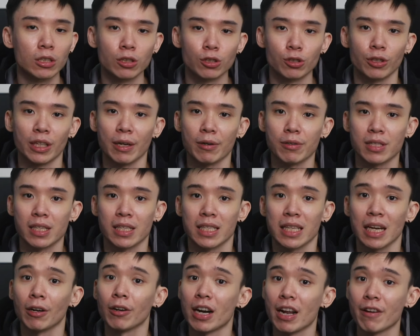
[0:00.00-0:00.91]
So that was the
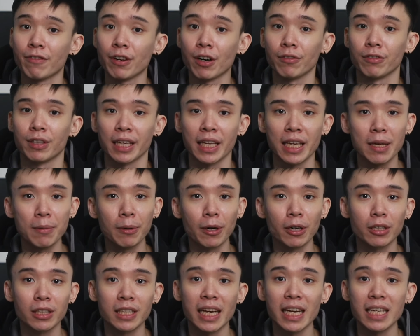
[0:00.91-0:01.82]
sound level of the
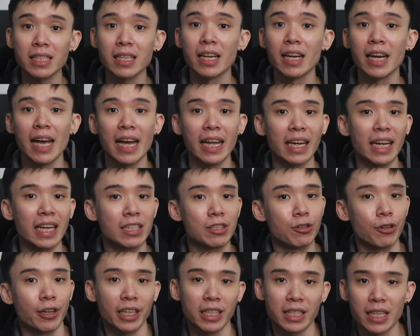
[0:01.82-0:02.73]
keyboard test, and as
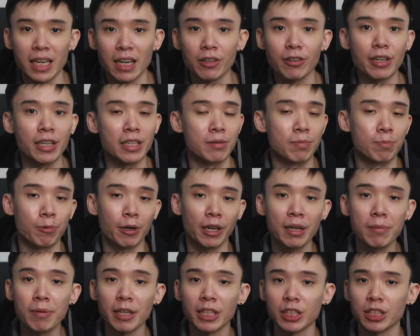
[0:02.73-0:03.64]
you can tell, it's
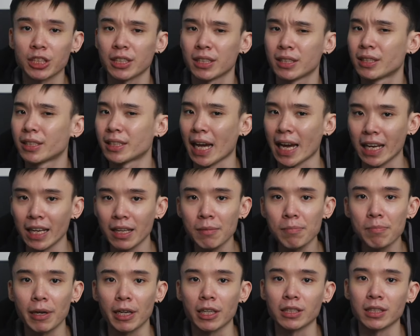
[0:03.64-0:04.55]
pretty much
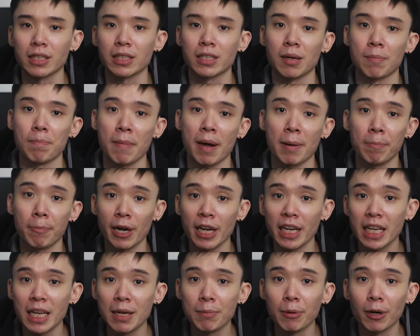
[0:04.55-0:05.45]
silent because it's a
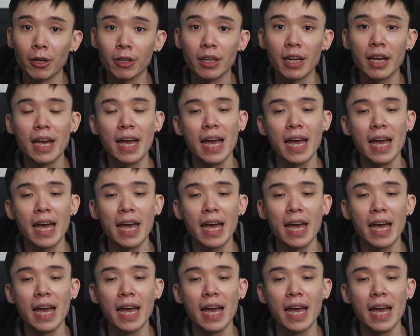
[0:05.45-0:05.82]
membrane keyboard,